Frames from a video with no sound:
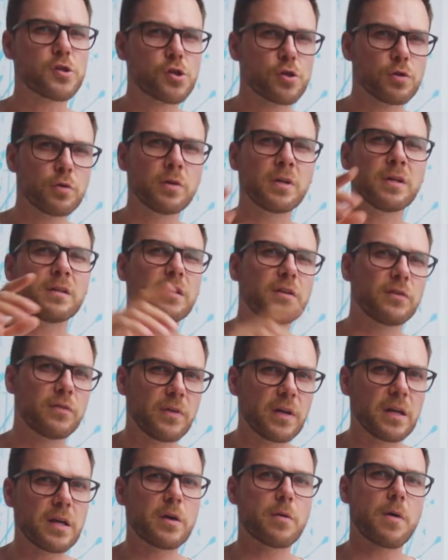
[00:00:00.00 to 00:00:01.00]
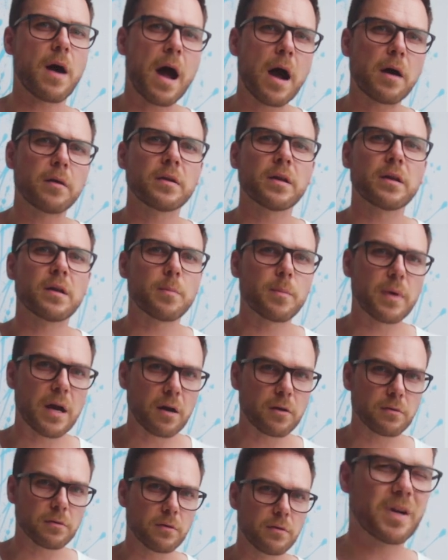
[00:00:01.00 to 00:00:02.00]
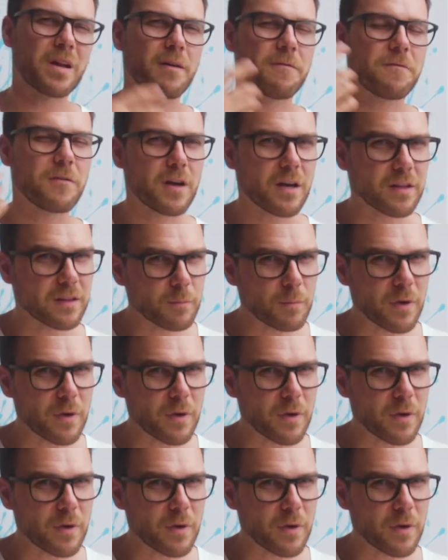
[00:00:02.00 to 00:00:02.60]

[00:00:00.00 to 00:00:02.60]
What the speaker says: shooting this video out and about, but I forgot the